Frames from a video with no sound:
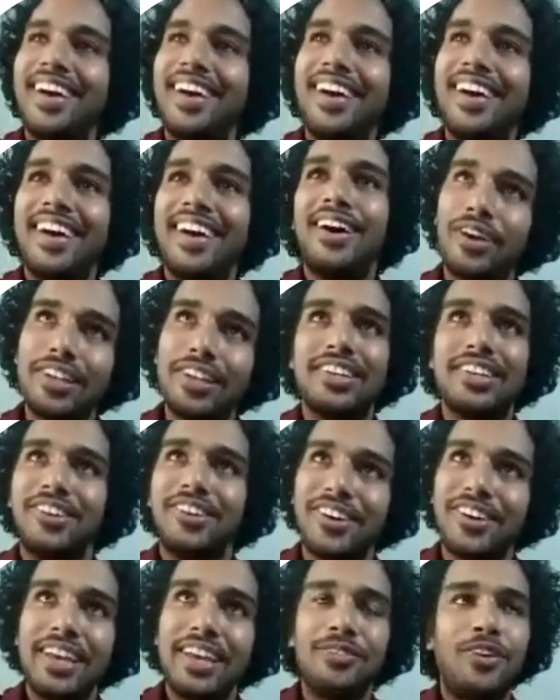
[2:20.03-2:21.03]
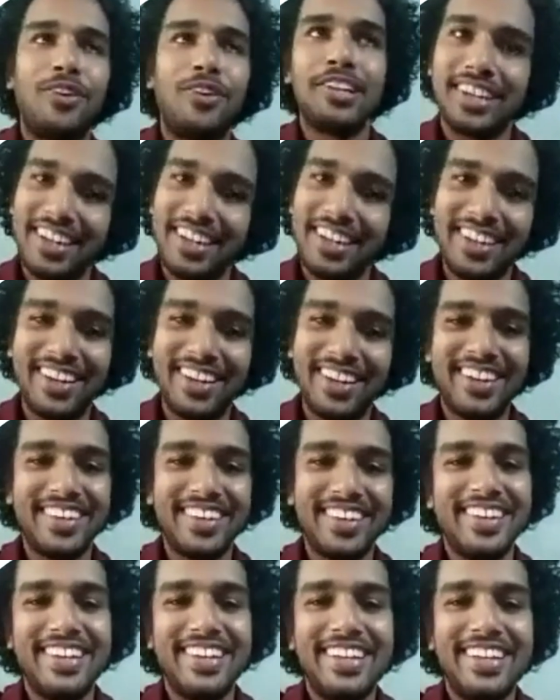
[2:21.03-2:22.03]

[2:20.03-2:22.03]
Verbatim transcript: Uh, okay, okay. What is credit card?